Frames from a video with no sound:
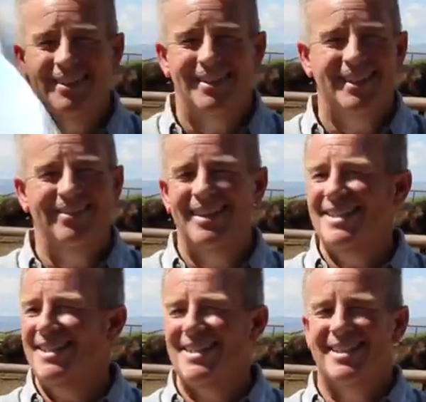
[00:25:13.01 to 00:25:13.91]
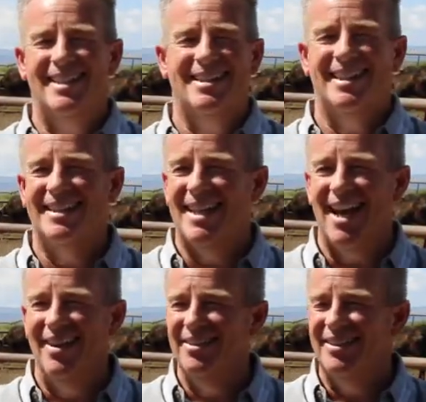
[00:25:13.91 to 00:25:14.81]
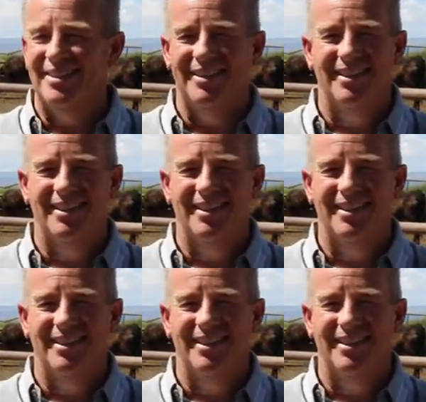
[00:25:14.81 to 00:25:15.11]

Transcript: Steve, this is just such a downer.